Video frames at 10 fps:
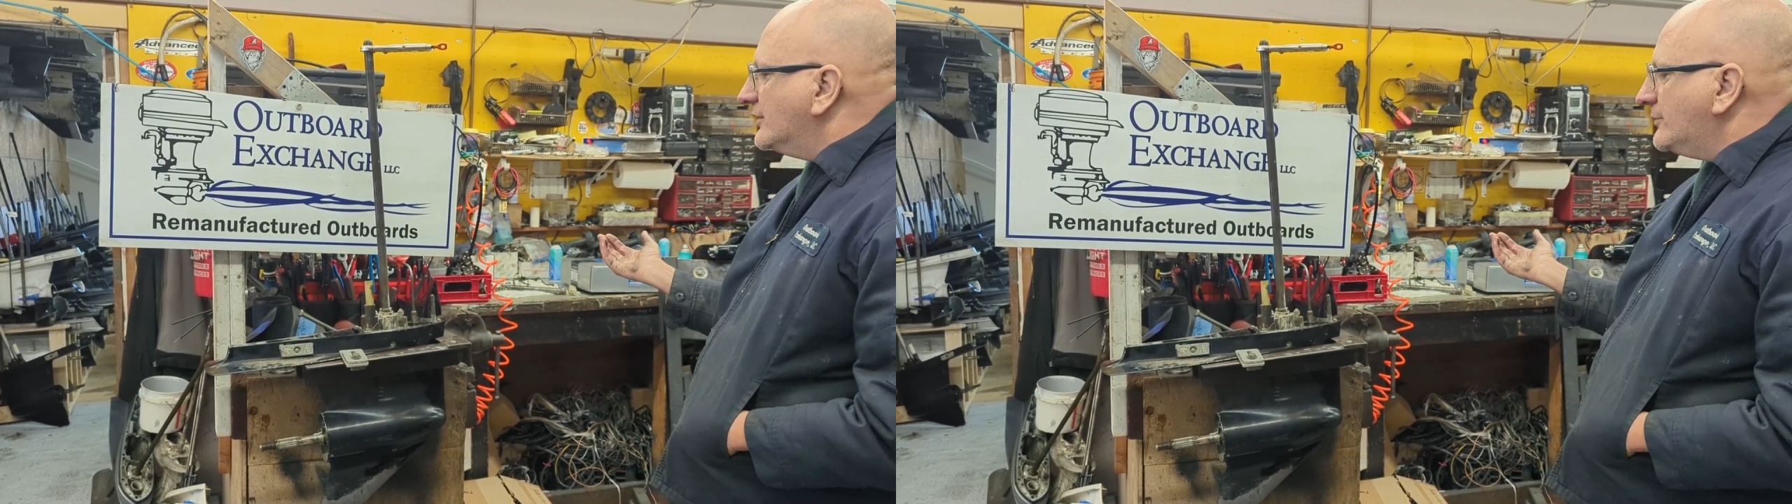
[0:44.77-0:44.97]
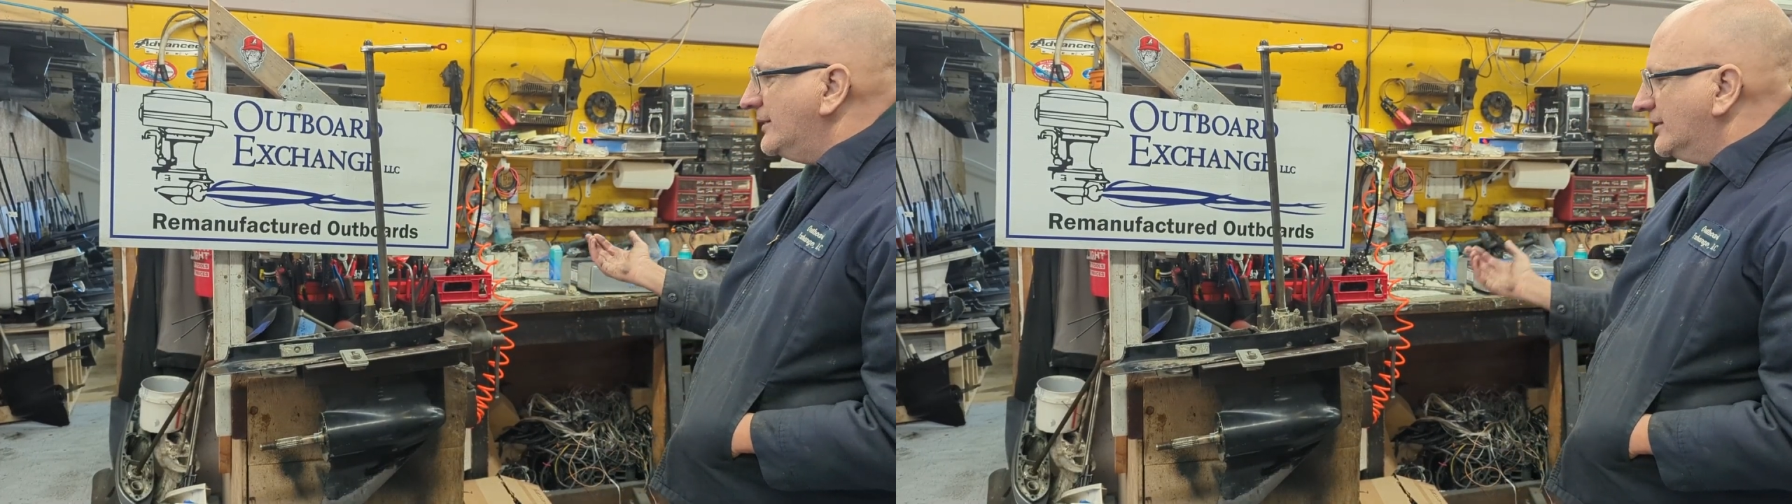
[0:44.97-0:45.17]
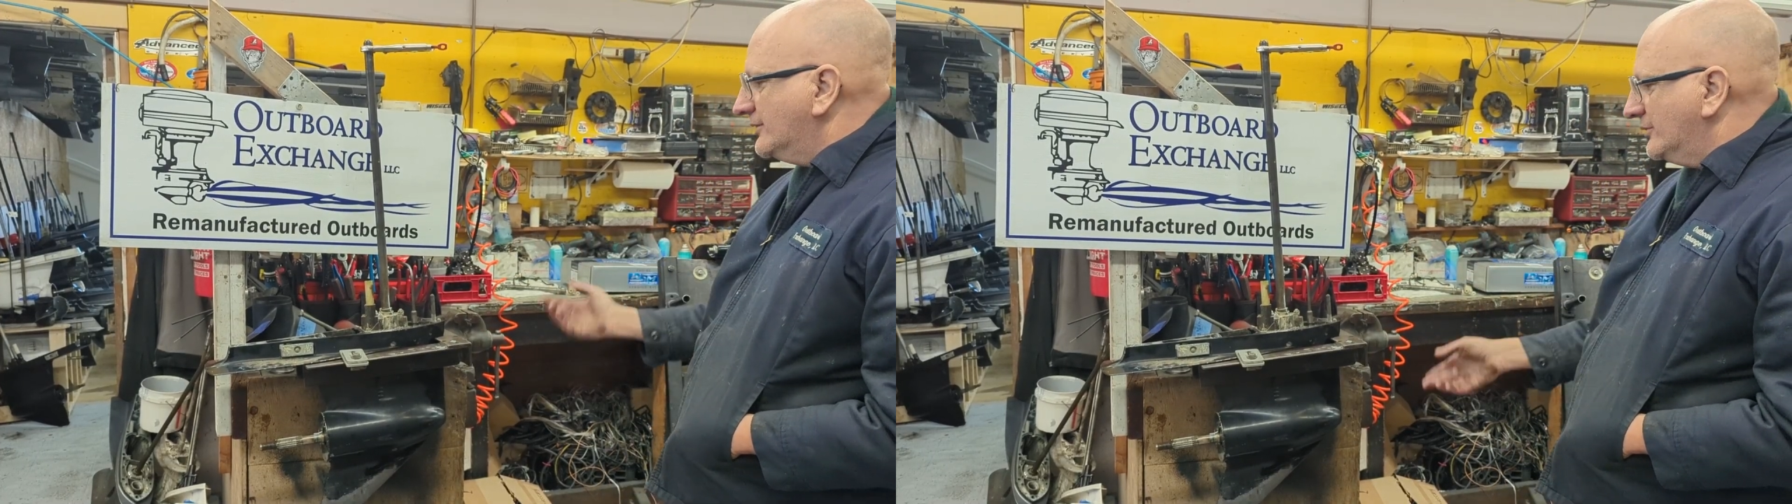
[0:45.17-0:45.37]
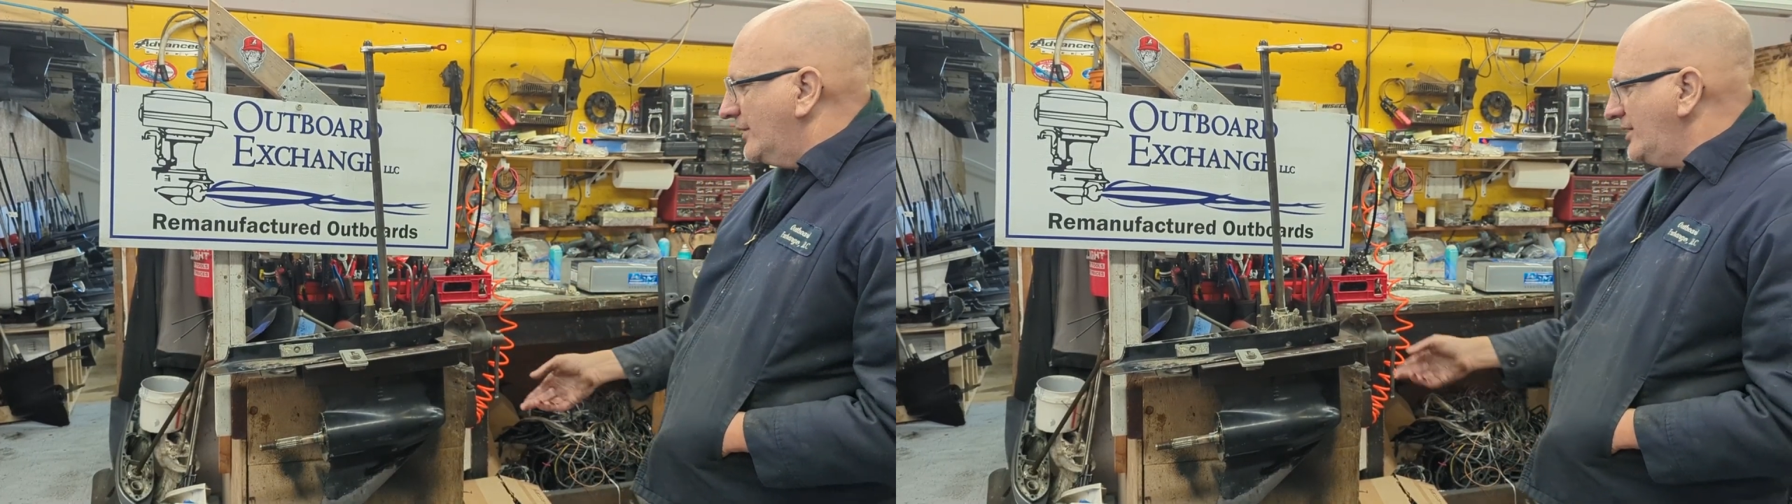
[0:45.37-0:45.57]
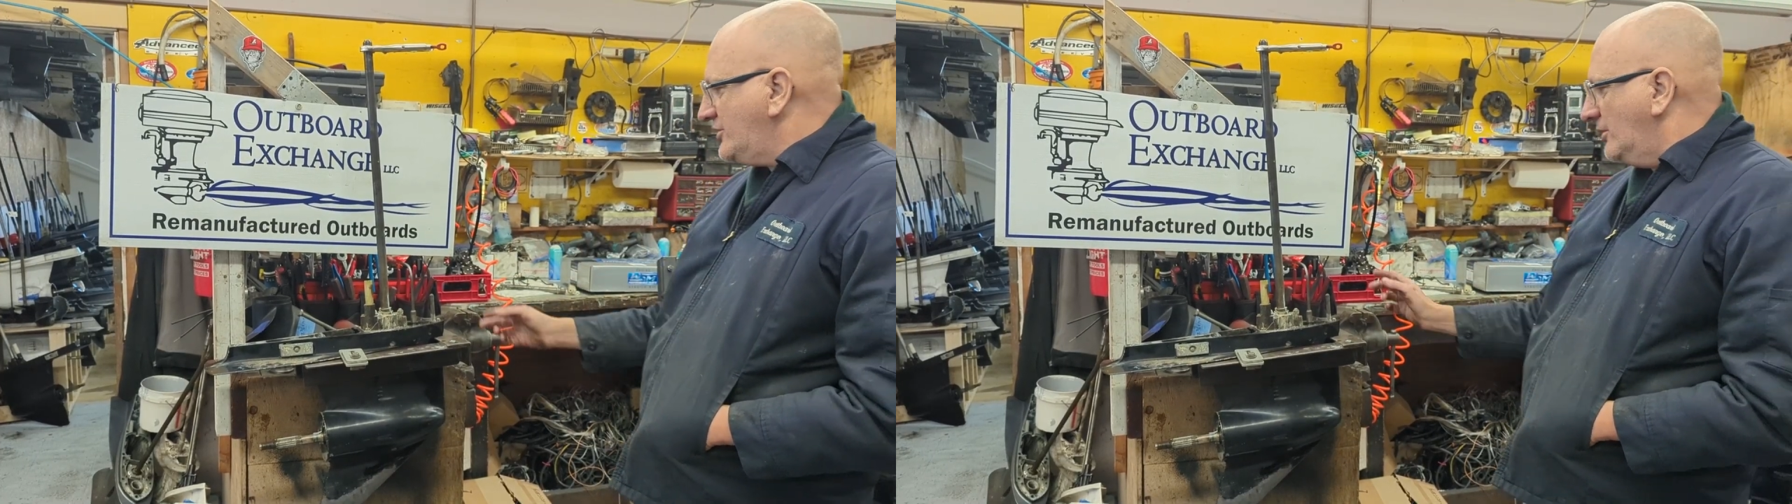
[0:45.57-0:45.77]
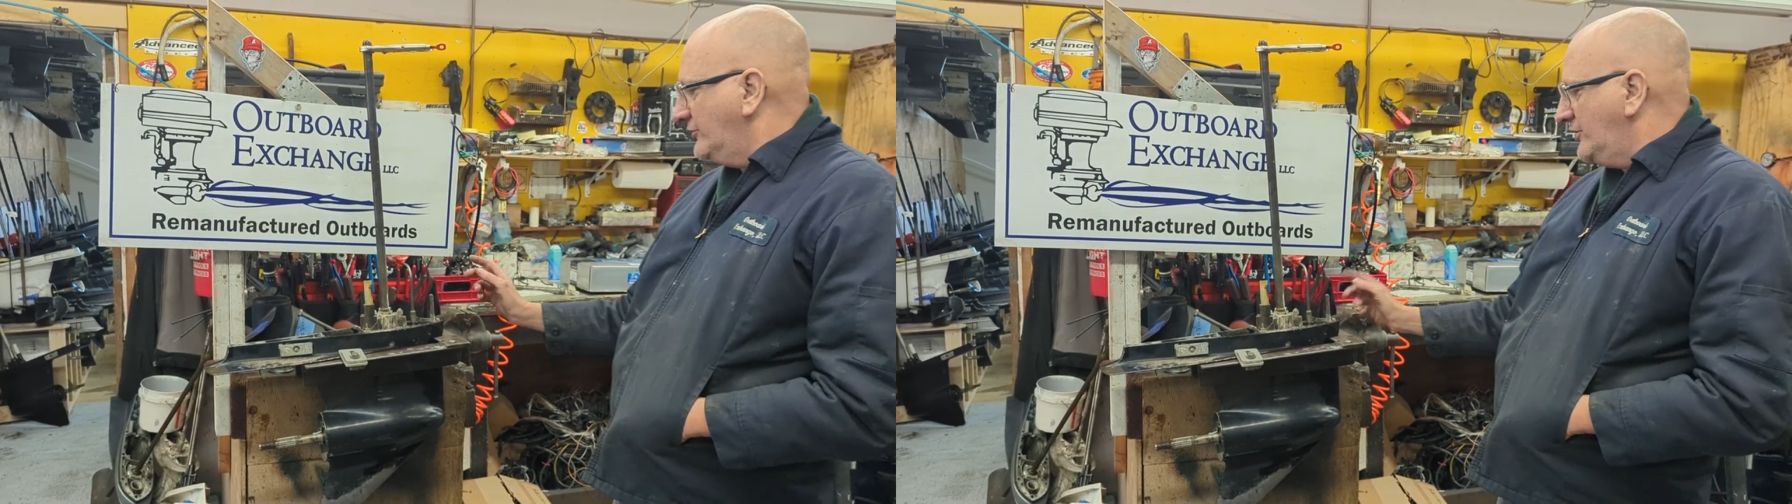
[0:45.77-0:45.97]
It's because the ratio is